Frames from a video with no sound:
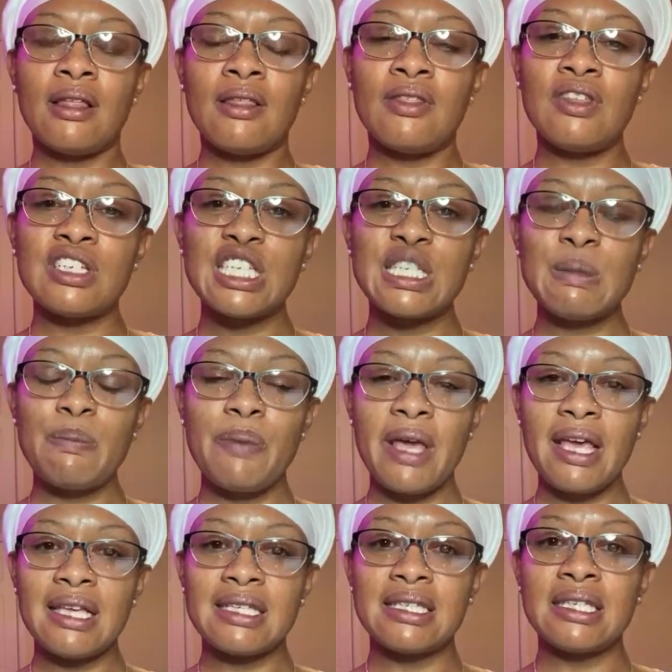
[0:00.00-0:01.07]
the
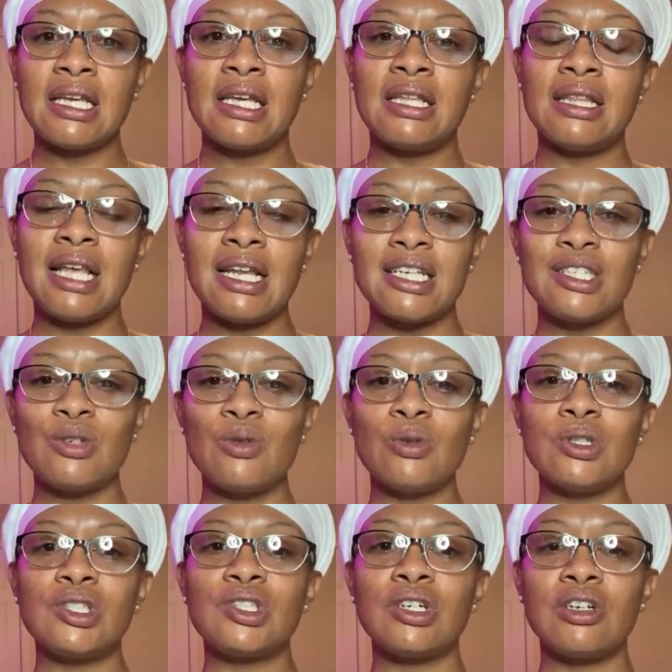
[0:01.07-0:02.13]
space that is
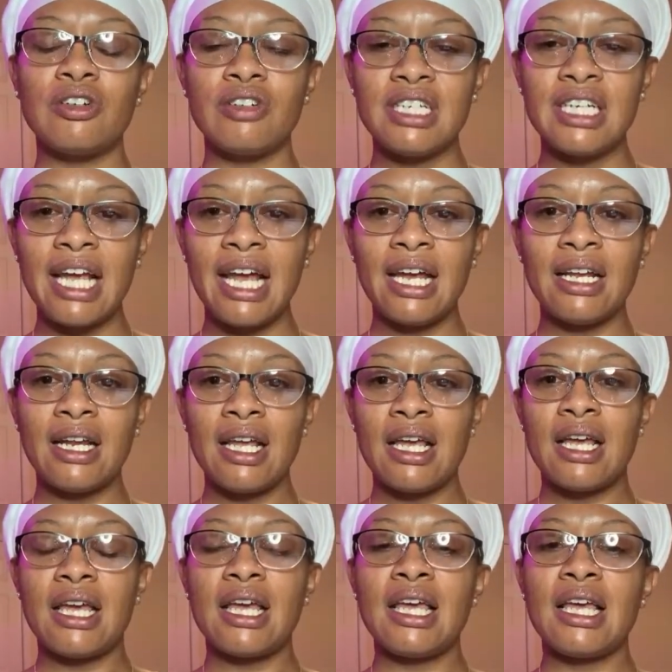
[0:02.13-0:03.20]
going to create
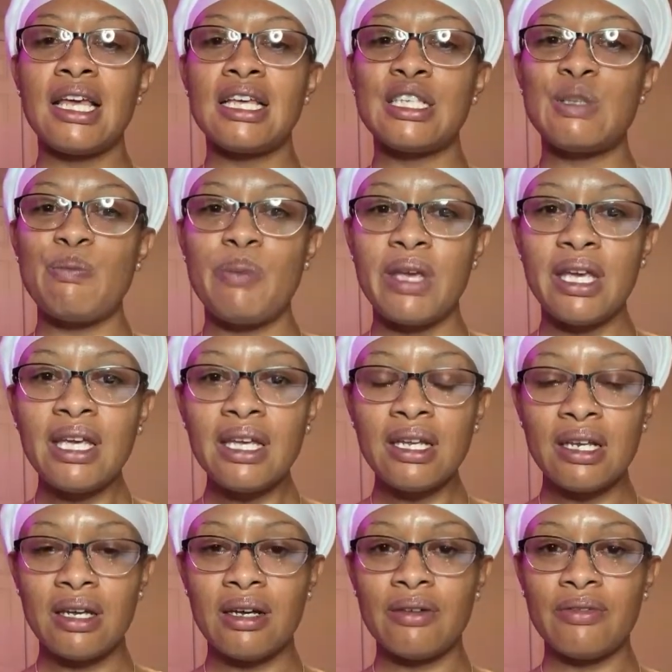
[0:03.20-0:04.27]
is big
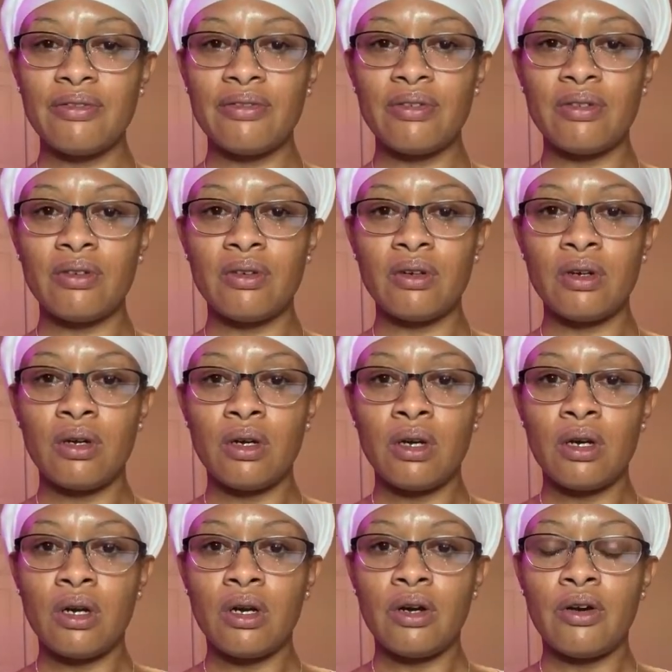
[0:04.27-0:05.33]
enough
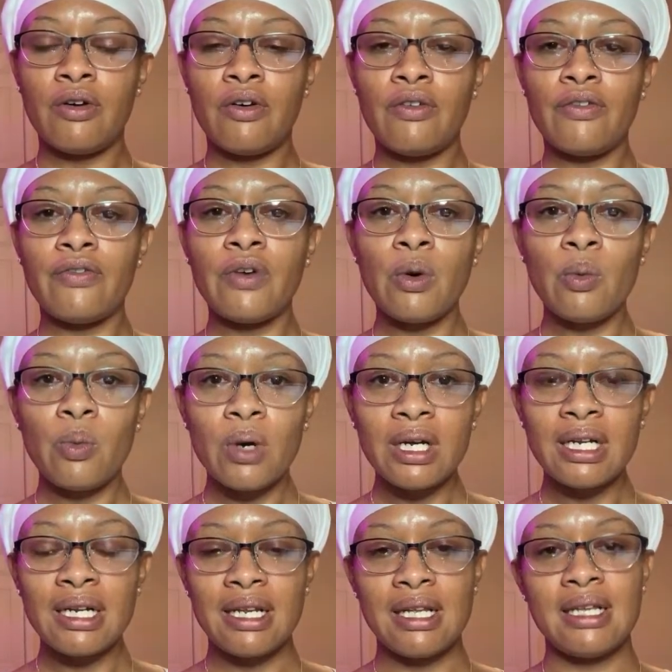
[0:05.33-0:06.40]
for what
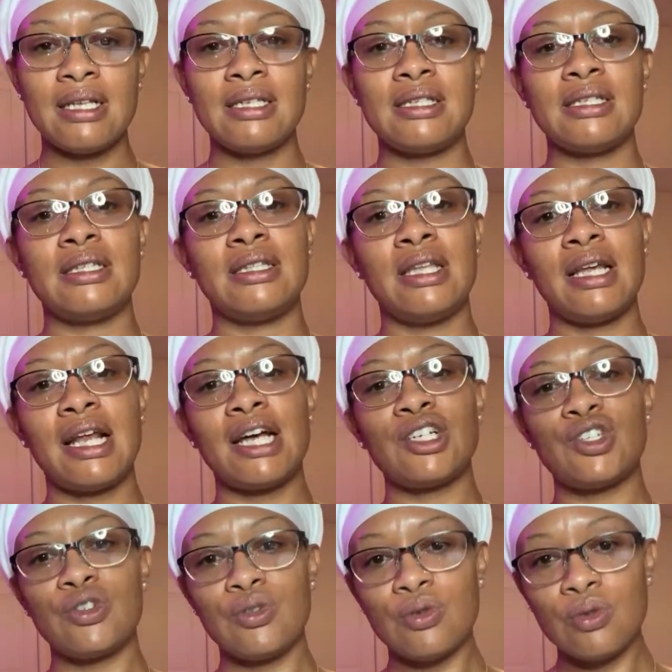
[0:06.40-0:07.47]
it is that I
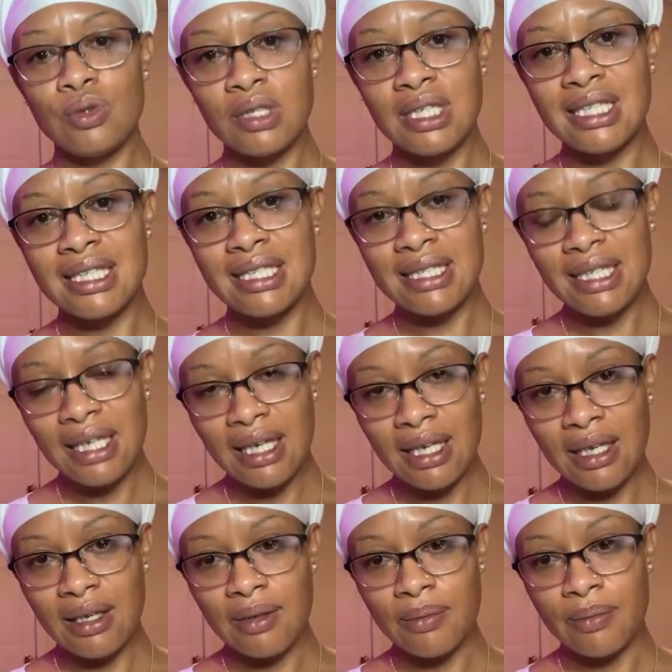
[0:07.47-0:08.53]
truly
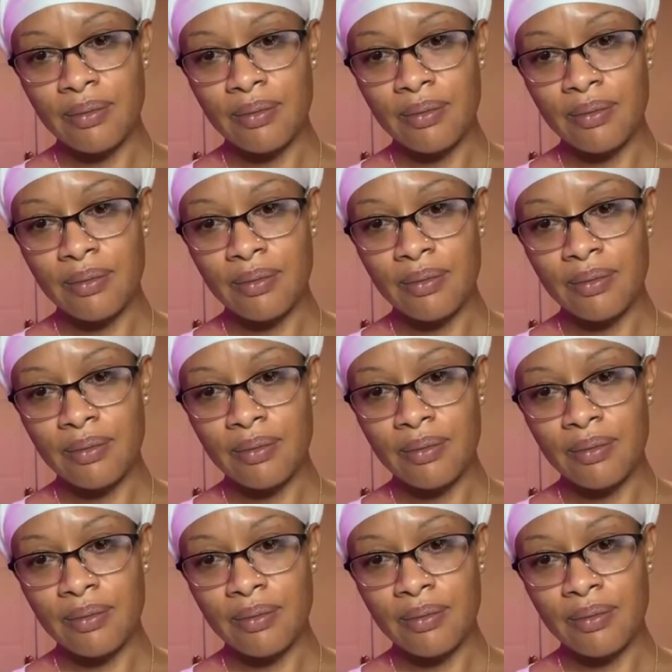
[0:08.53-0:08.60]
see